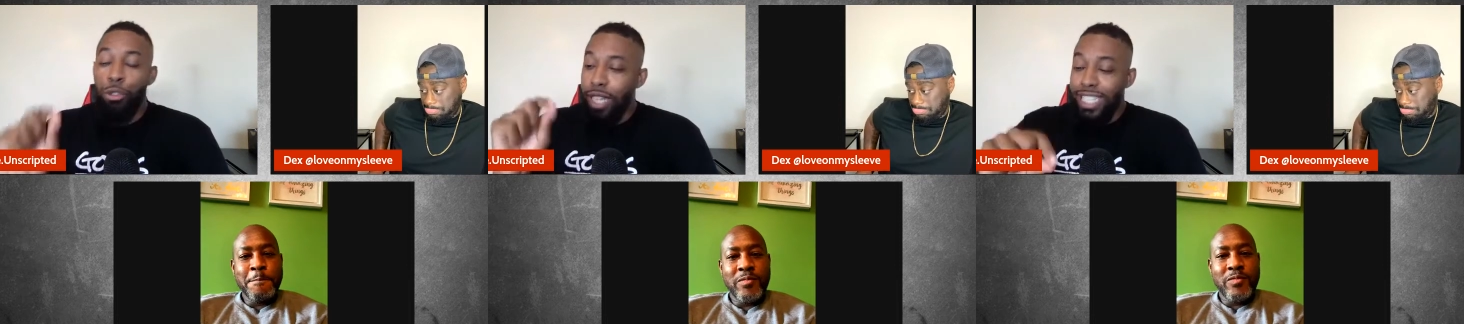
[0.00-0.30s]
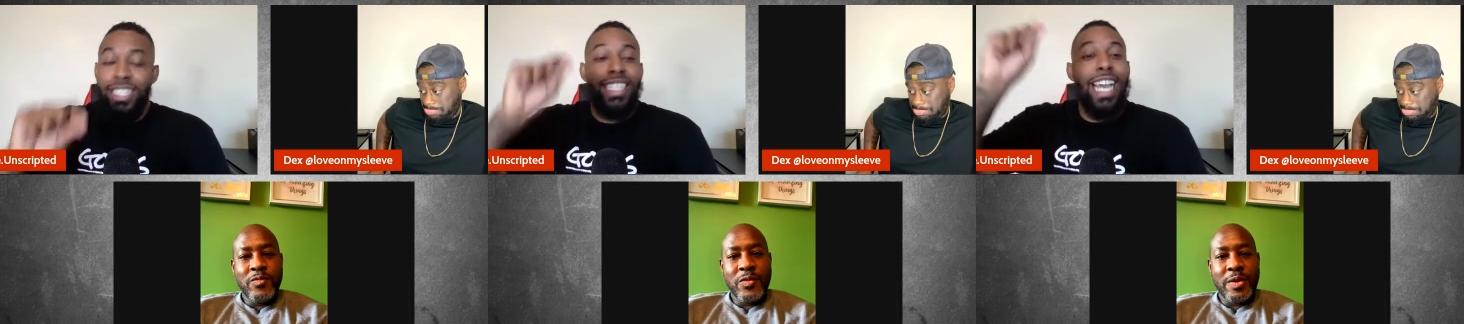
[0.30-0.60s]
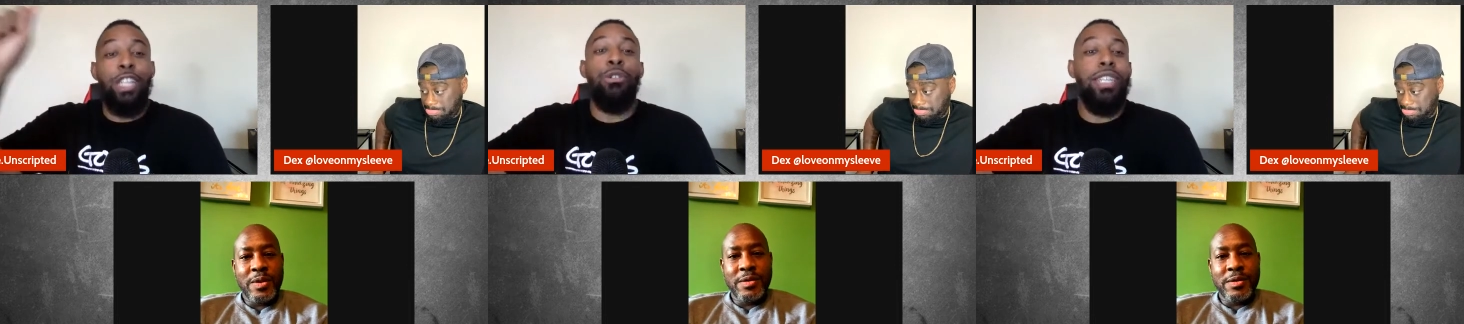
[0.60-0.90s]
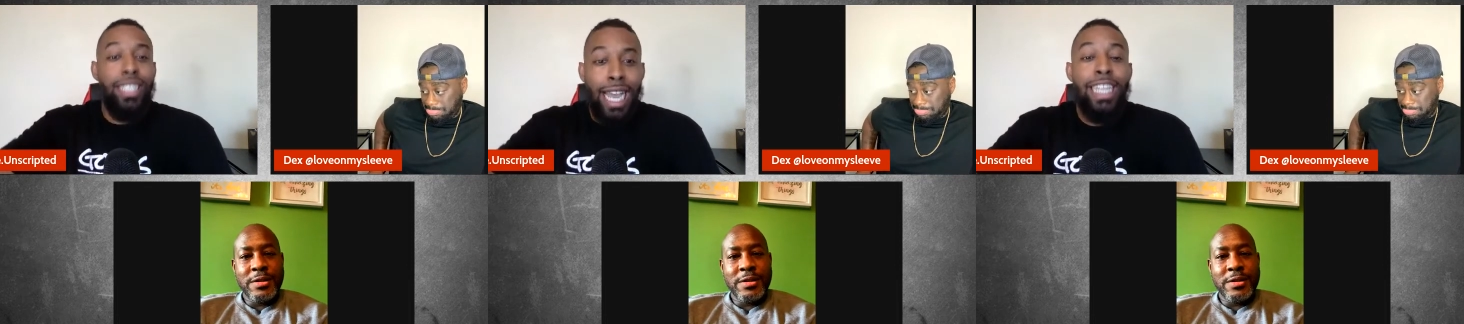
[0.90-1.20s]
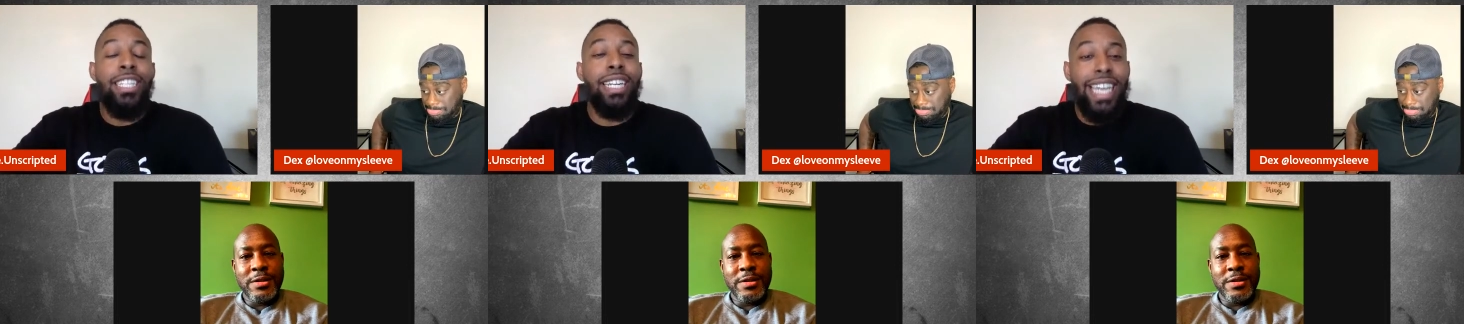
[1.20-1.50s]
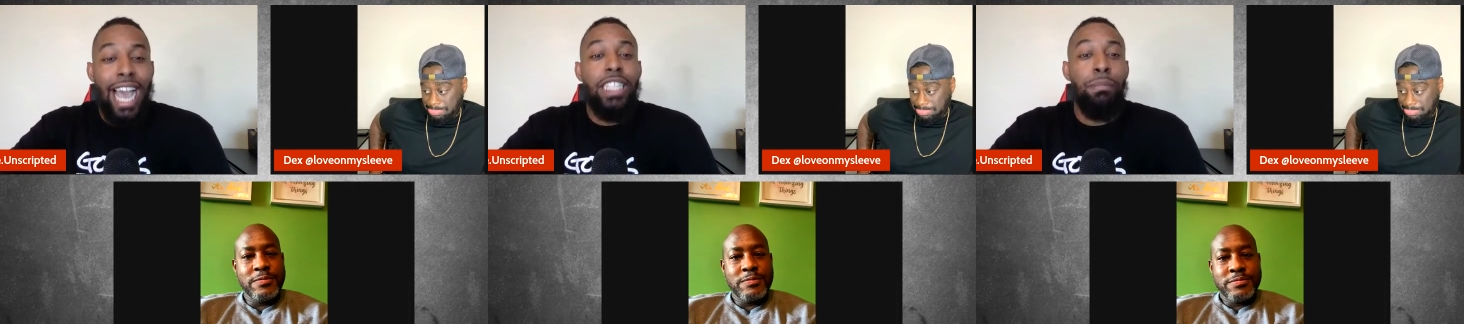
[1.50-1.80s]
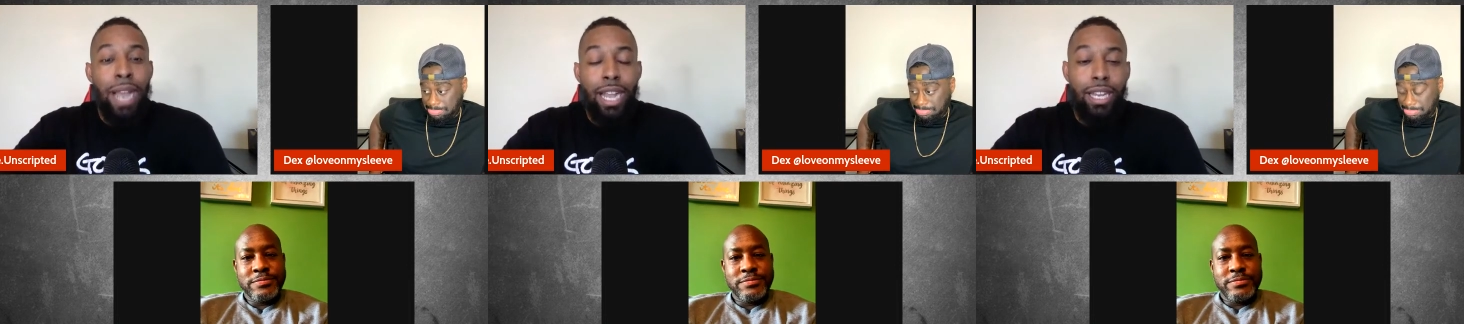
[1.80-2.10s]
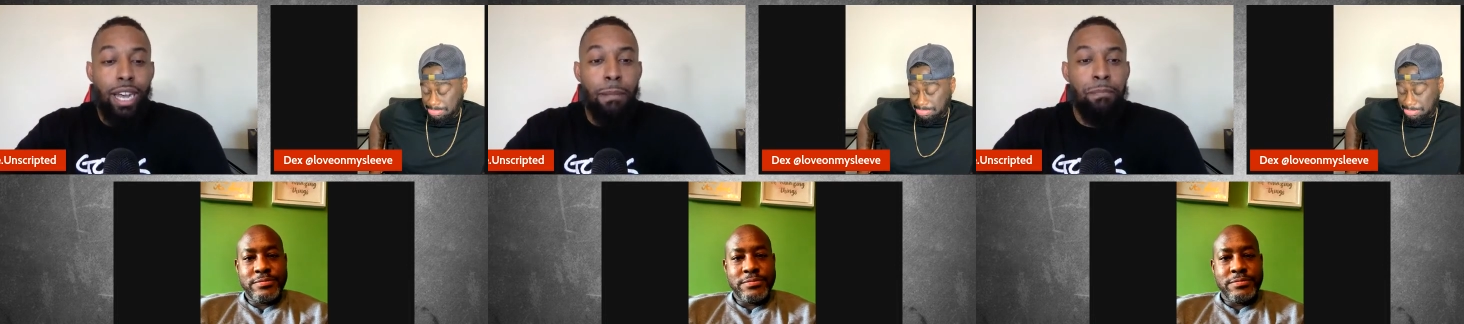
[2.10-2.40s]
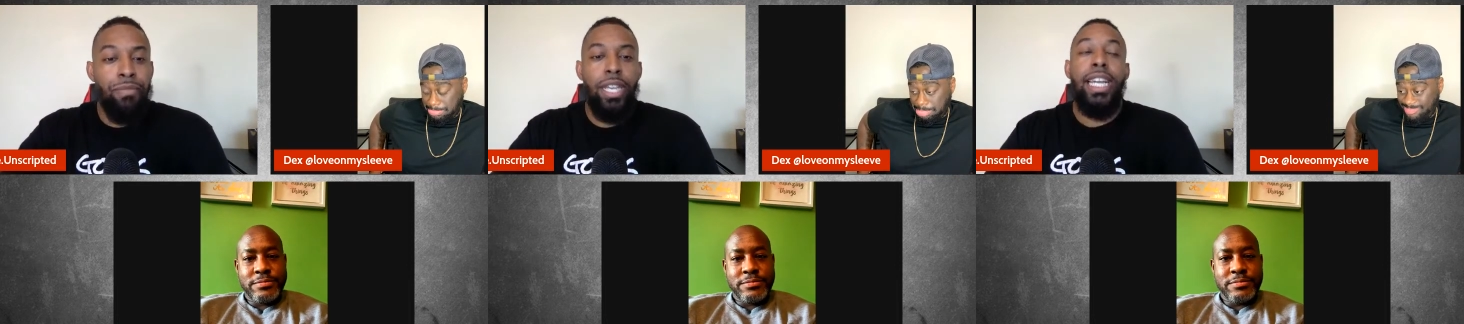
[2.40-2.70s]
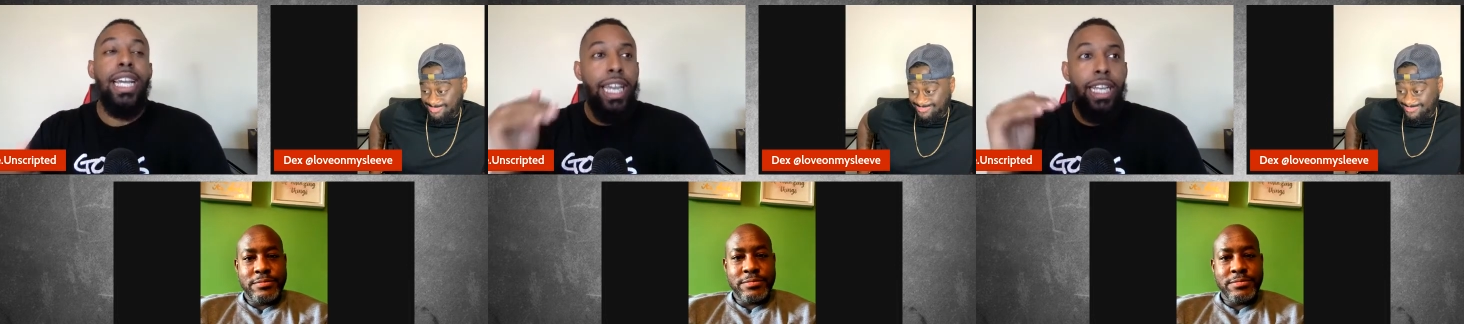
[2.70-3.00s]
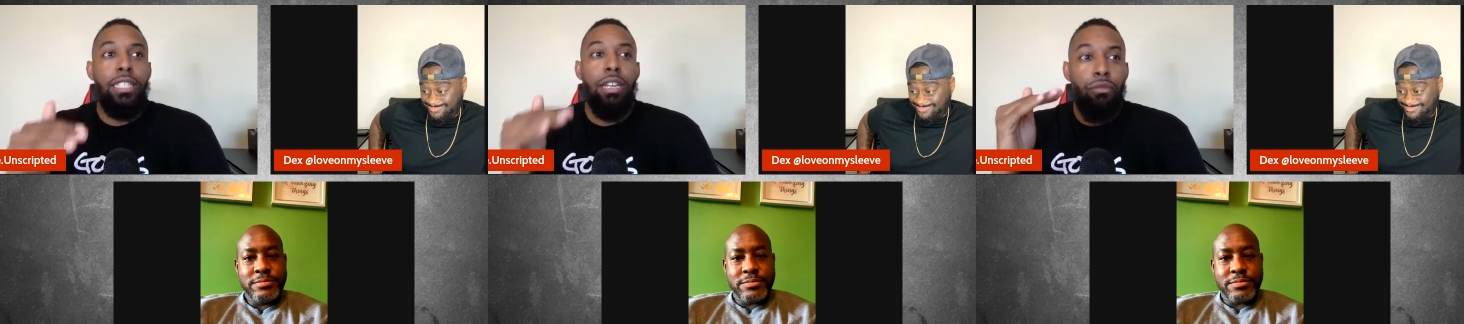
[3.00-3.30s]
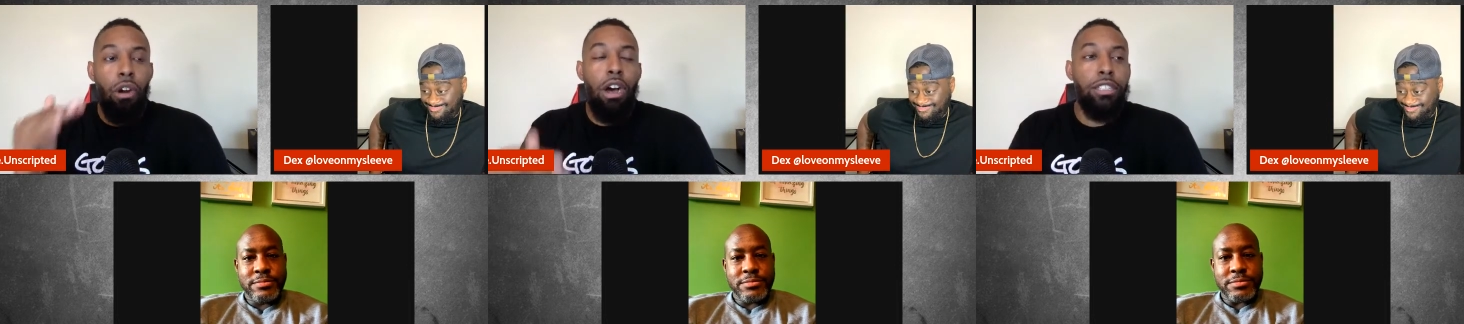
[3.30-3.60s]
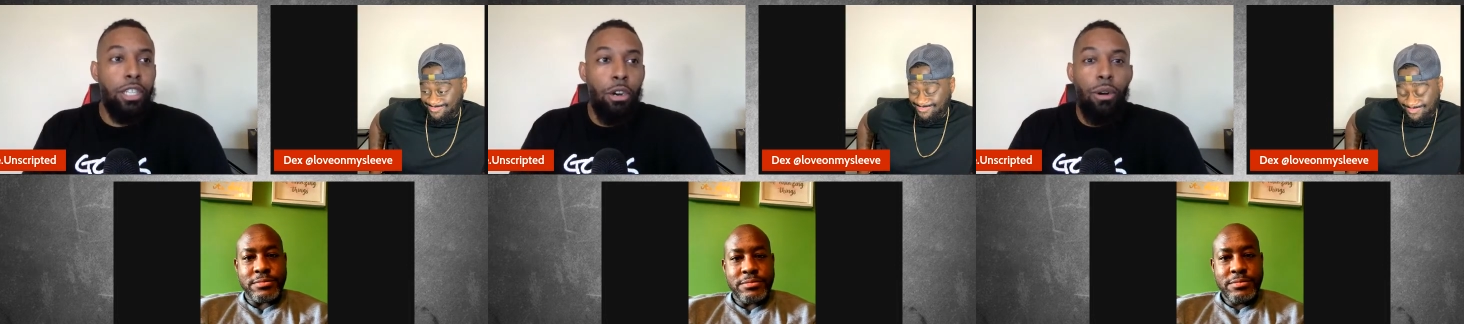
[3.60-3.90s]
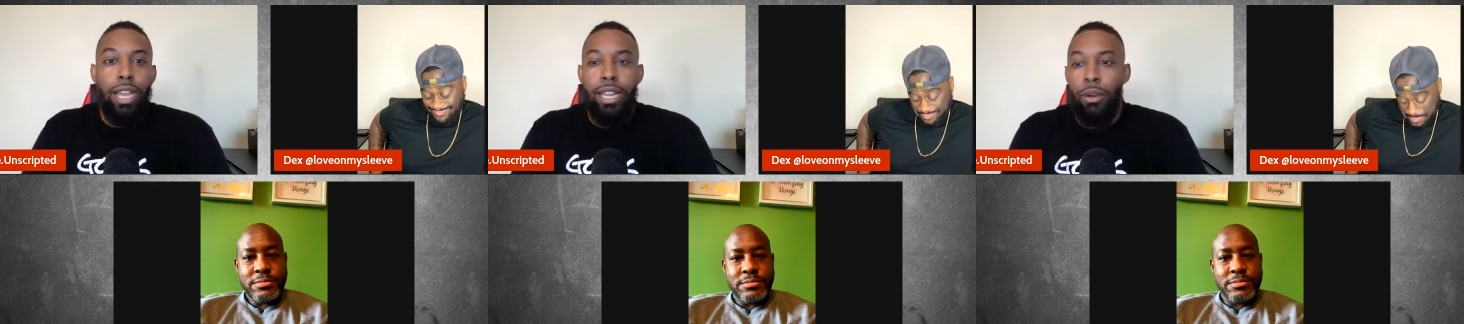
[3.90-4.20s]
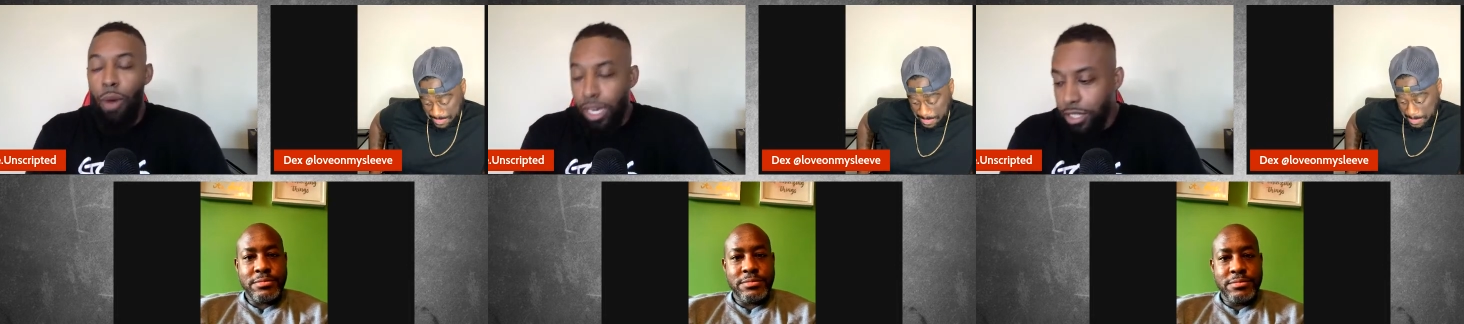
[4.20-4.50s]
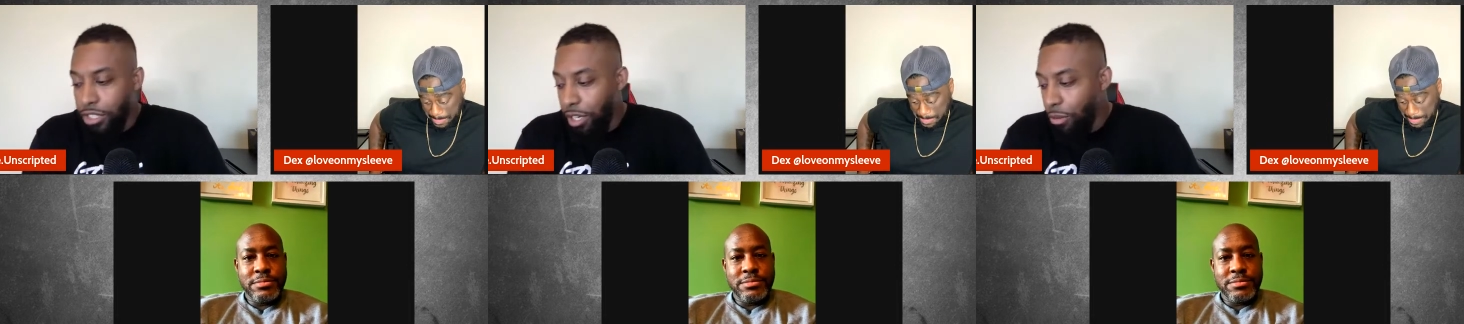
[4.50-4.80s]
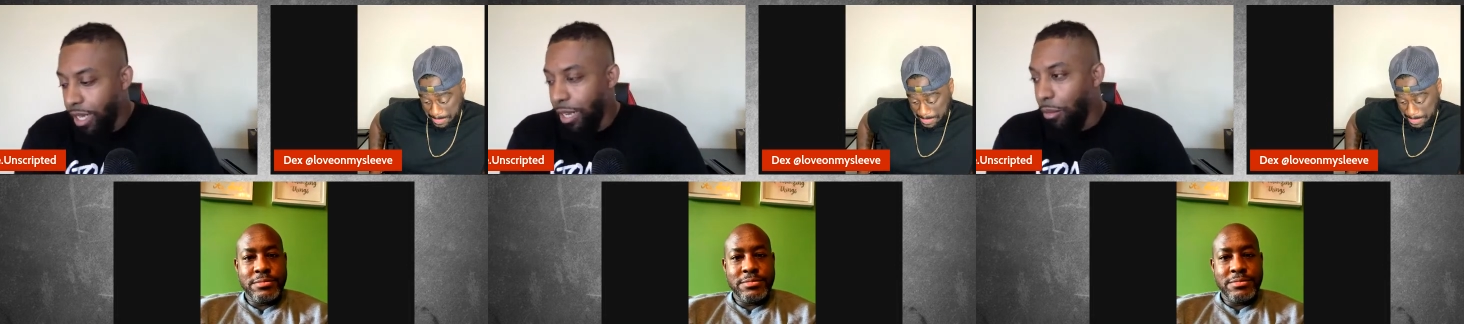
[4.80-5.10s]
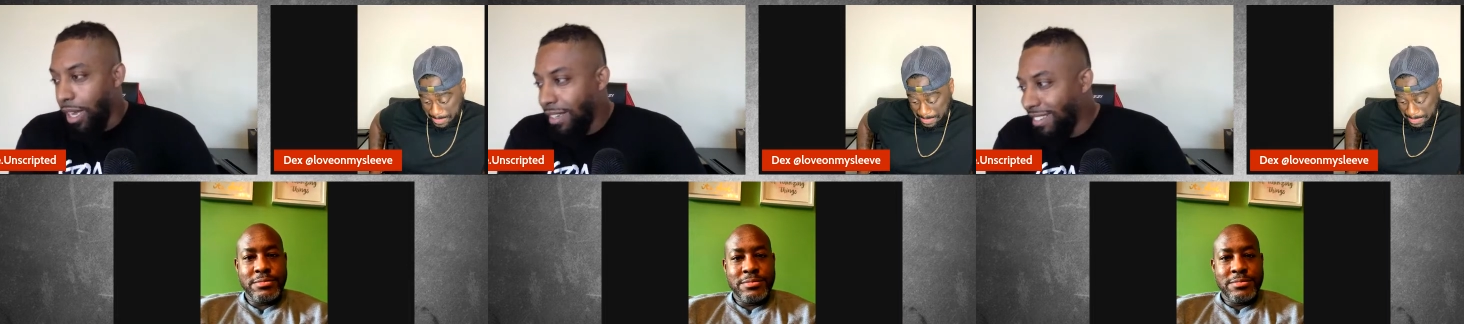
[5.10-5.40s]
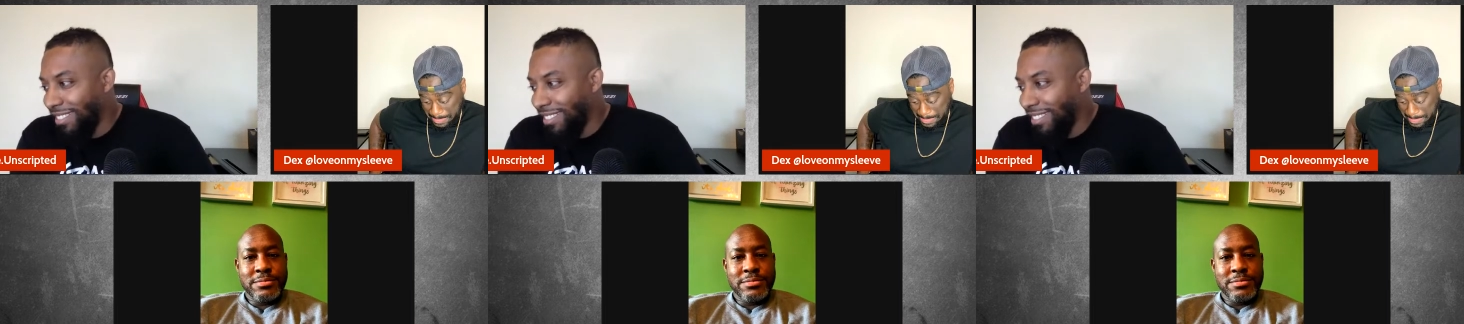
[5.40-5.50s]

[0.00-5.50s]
Speaker 1: you let's schedule a date to catch back up? Is it wrong to go ahead and watch the show anyway?